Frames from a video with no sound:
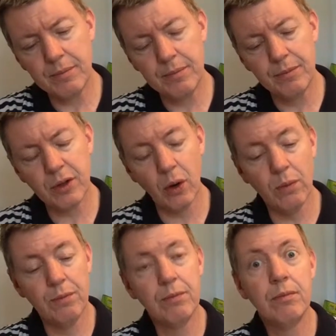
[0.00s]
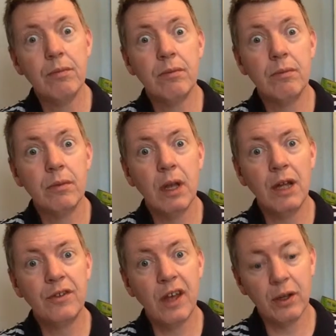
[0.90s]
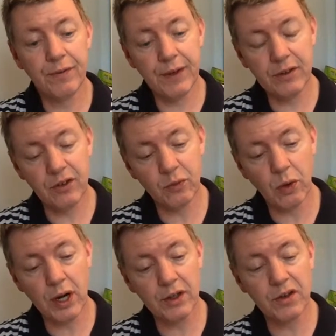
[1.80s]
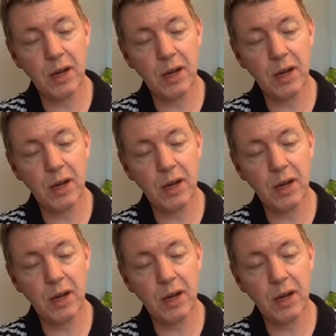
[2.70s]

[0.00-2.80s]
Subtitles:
So let's see how the fixes work at the top